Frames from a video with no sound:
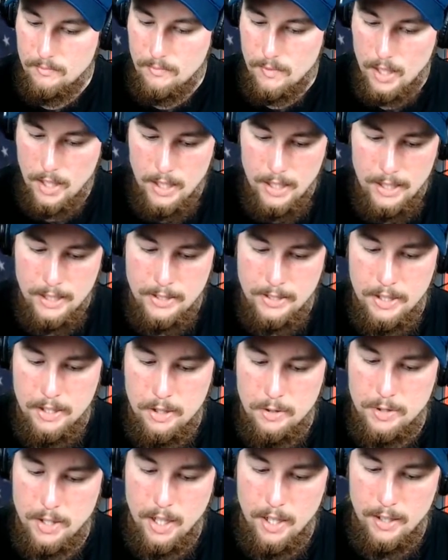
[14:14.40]
And he
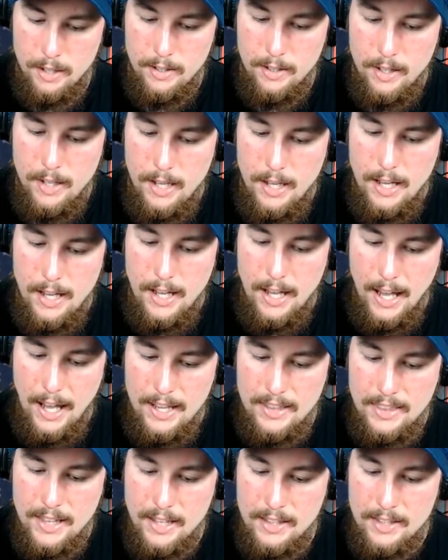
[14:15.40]
continues on,
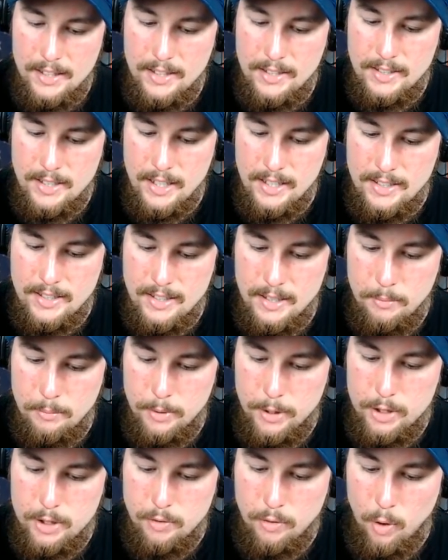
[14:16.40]
and that this
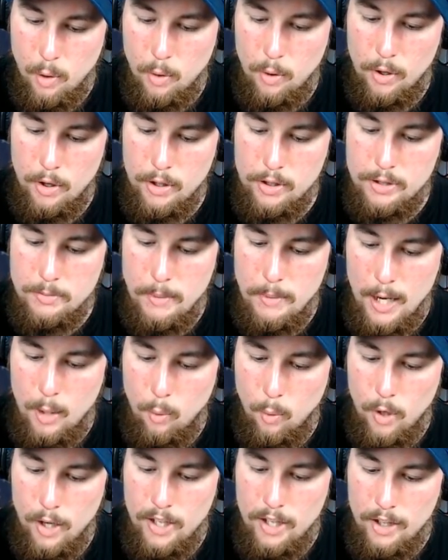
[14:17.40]
assemblage of horrors might
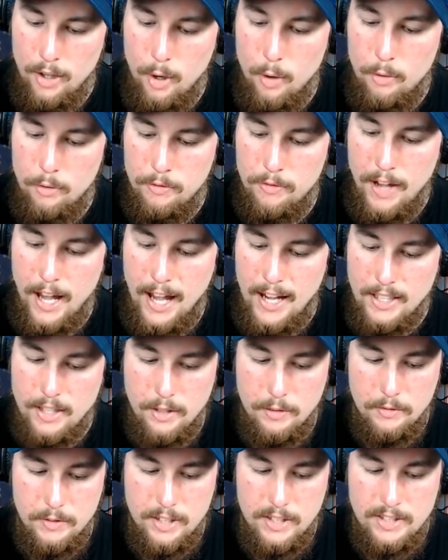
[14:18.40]
want no fact
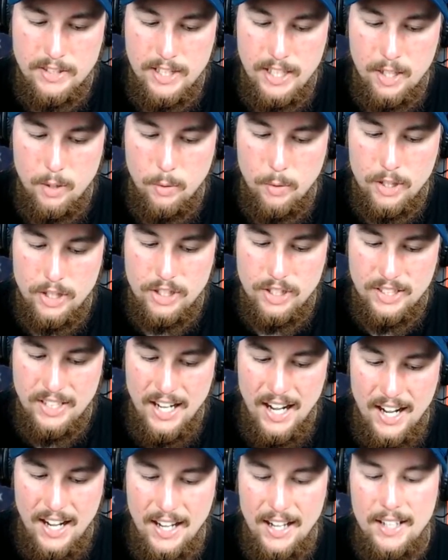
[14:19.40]
of distinguished
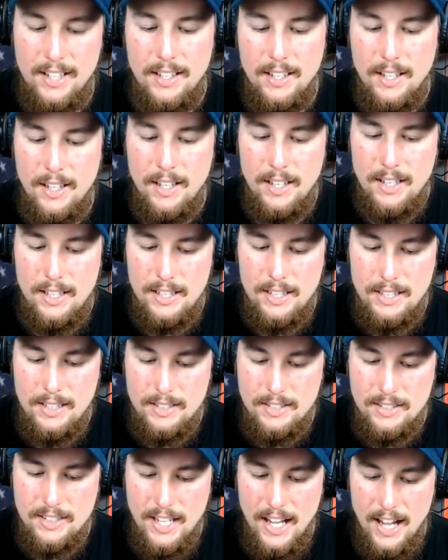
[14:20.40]
dye, he
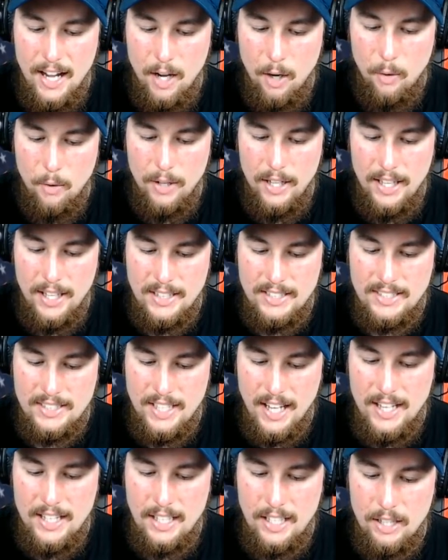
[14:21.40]
is now
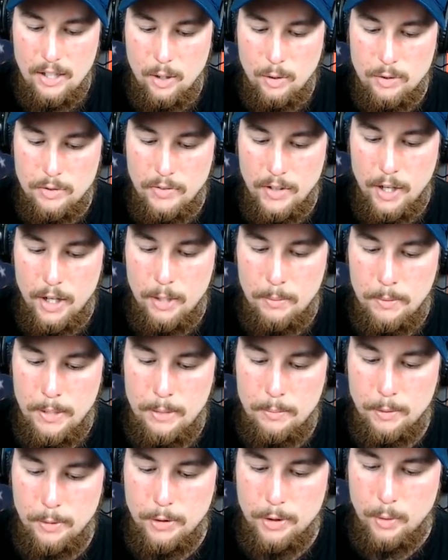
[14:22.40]
exciting those very
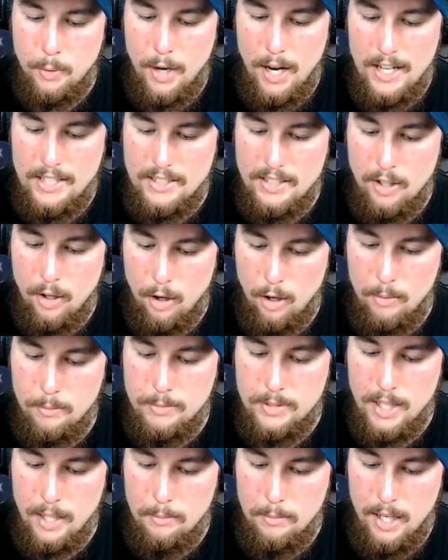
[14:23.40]
people to rise in
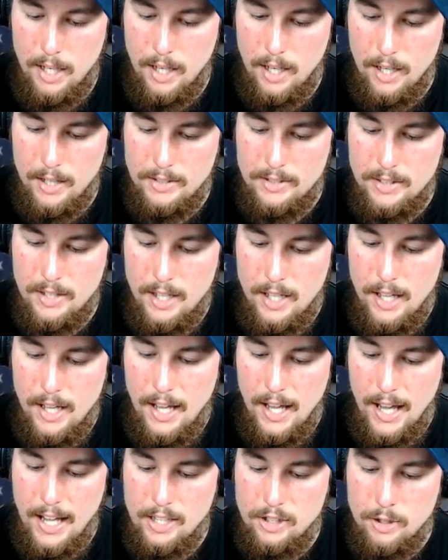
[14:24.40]
arms among us
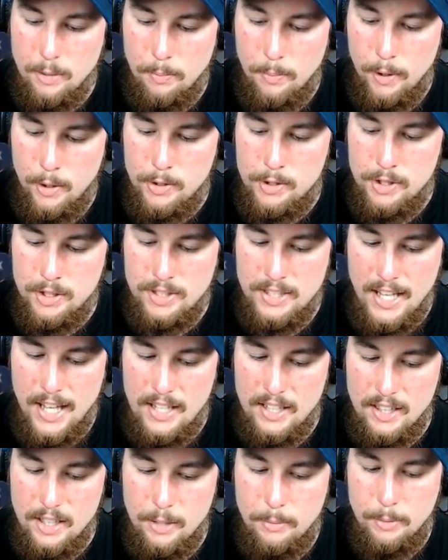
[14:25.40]
and to purchase
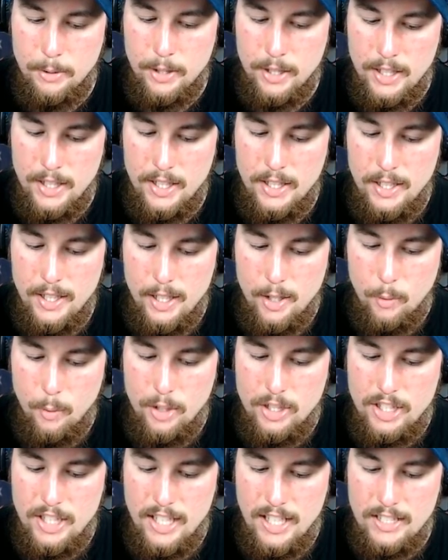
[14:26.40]
that liberty
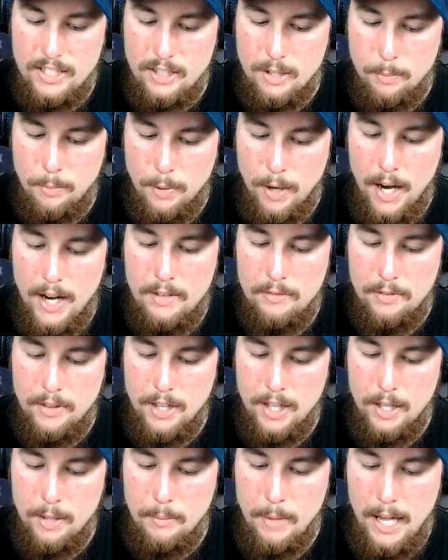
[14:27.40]
which he has deprived
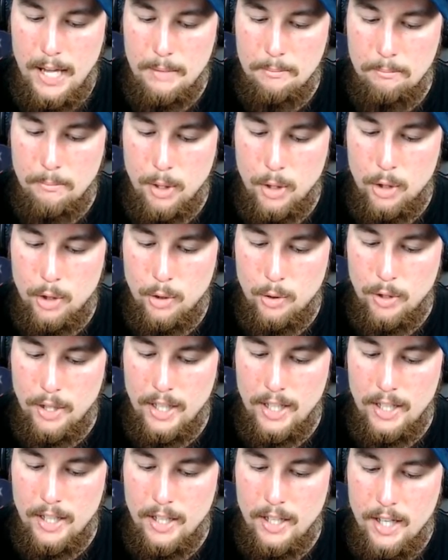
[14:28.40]
them, and
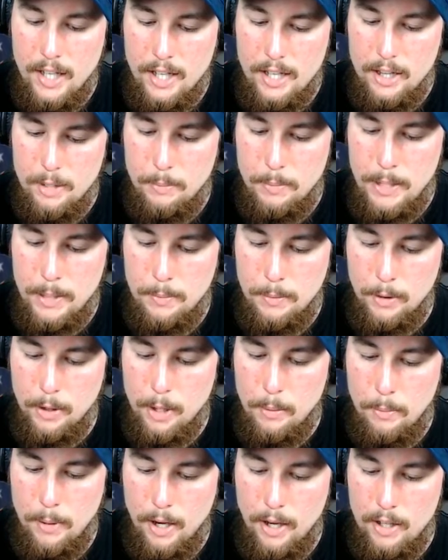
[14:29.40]
murdering the
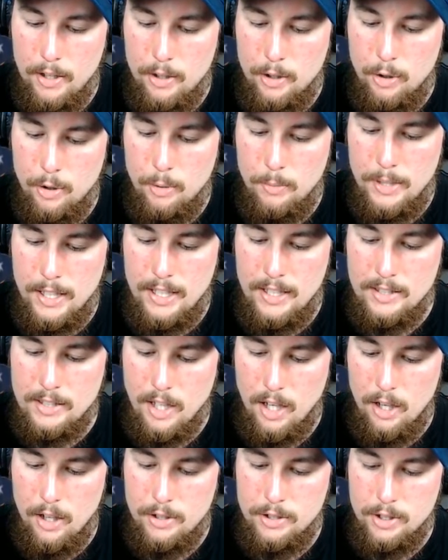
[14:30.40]
people upon whom he has
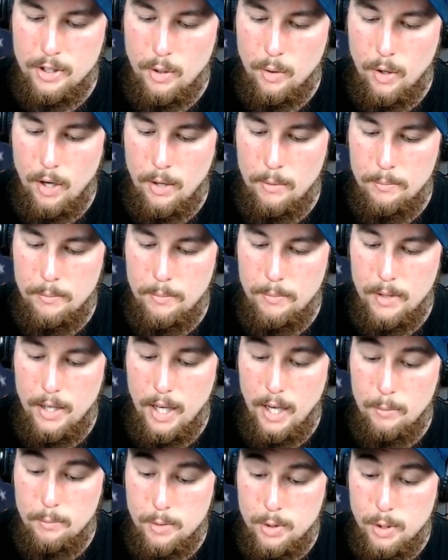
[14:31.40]
also ob-
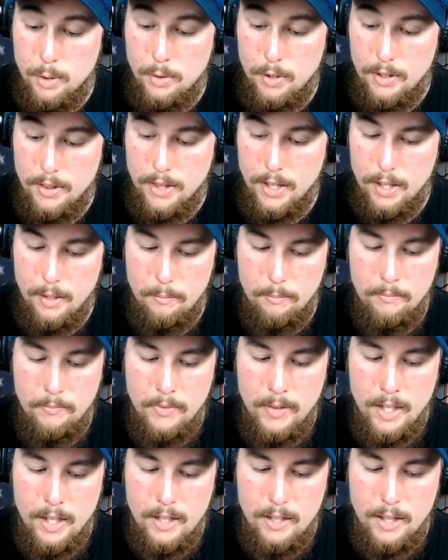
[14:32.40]
obtruded them,
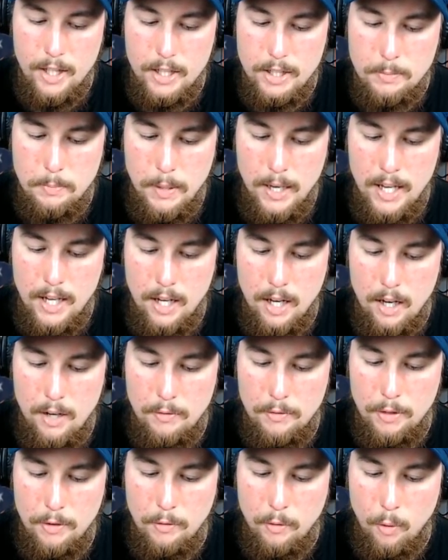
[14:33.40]
thus paying
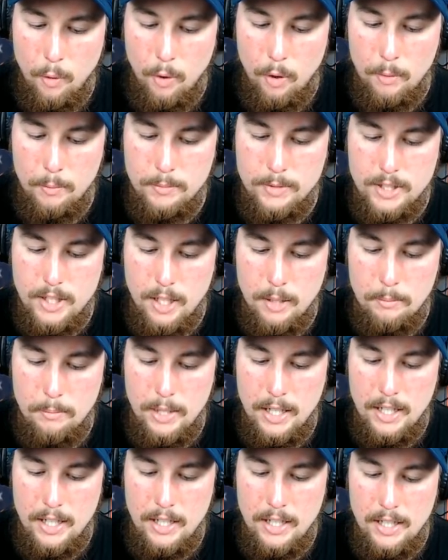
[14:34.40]
off the forms
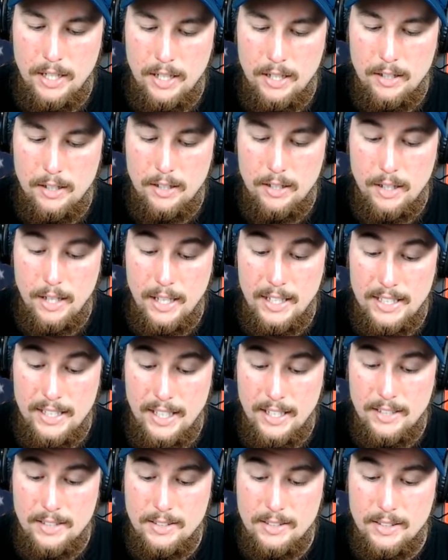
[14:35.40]
committed
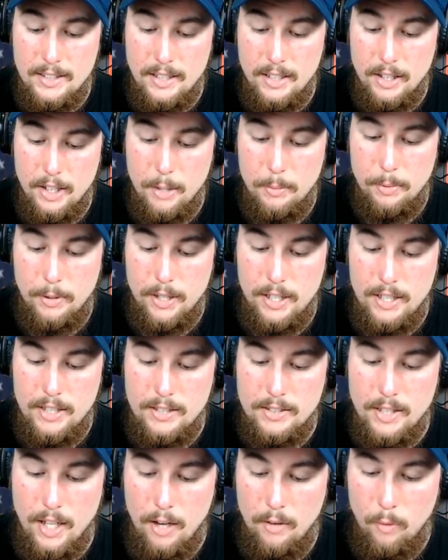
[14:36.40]
against the
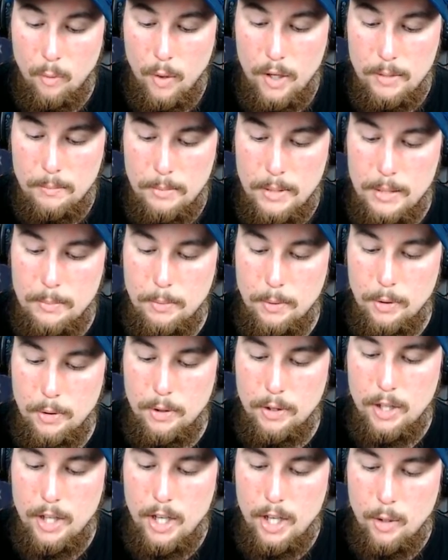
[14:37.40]
liberties of one
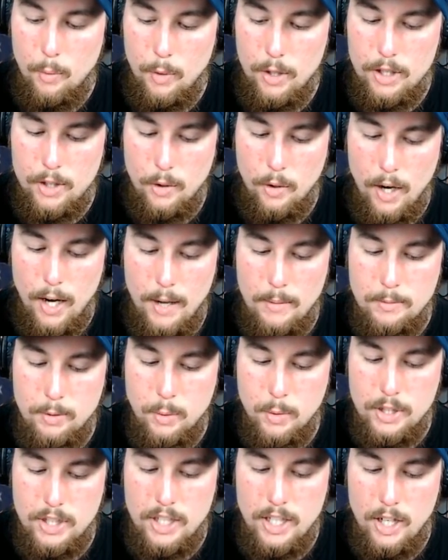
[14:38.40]
people with crimes
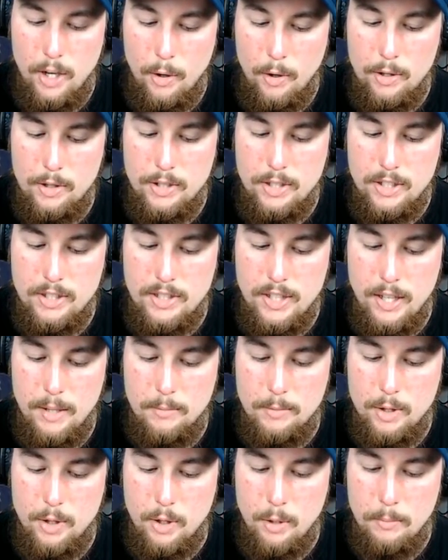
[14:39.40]
which he urges
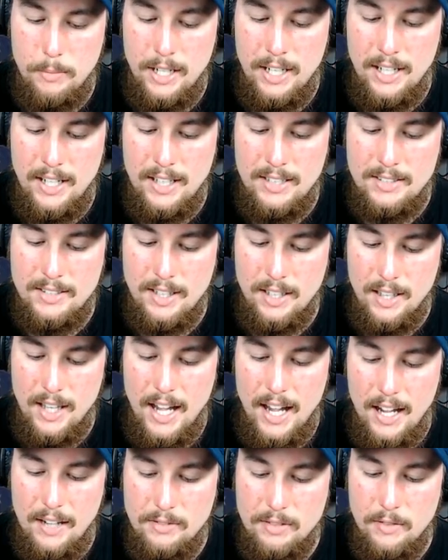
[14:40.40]
them to commit against the
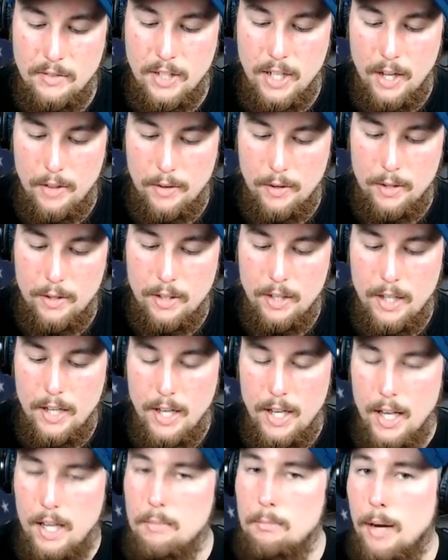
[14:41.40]
lives of another.
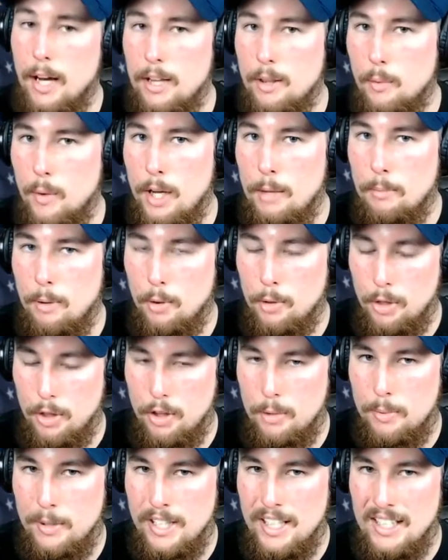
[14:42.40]
And by the way, both
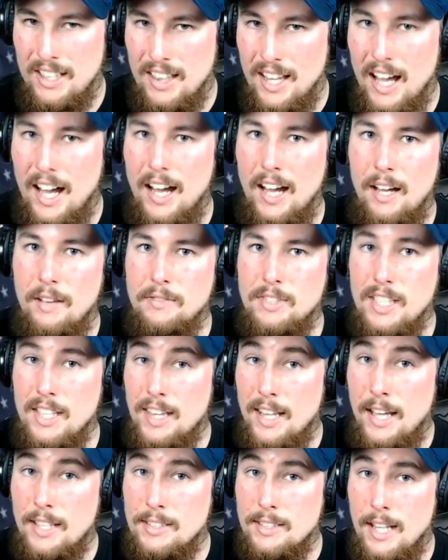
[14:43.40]
liberty and lives
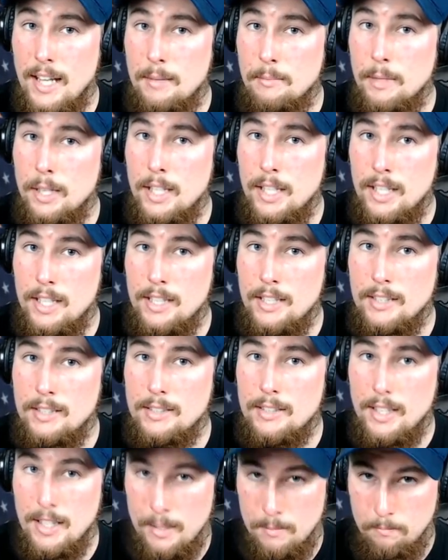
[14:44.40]
in that statement
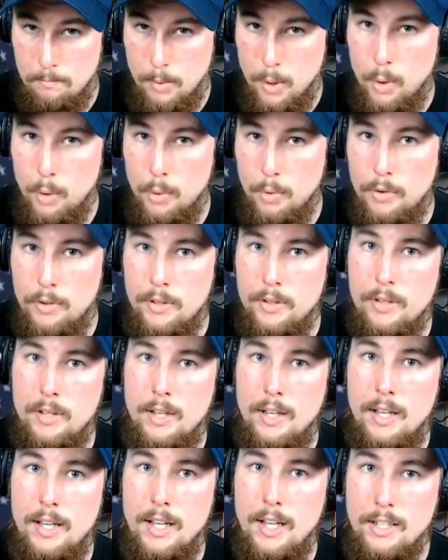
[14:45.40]
is in bold
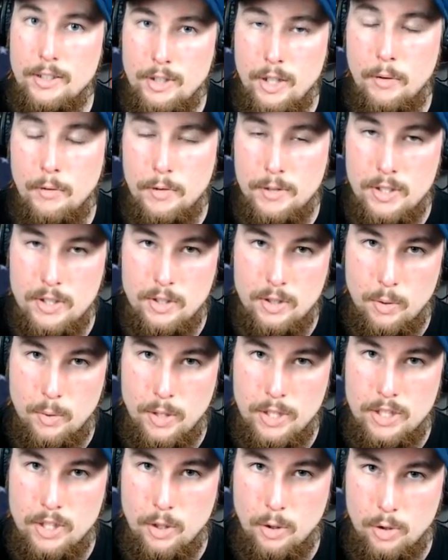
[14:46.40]
in Jefferson's
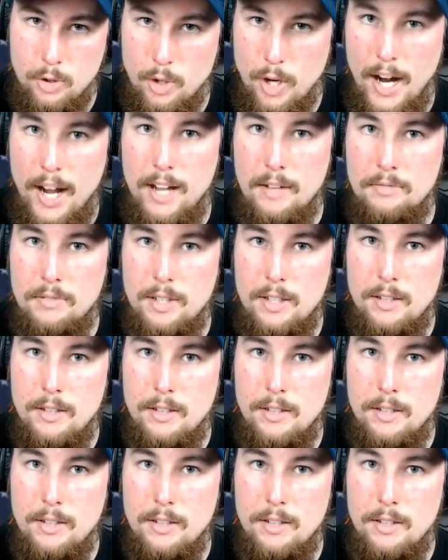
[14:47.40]
original draft.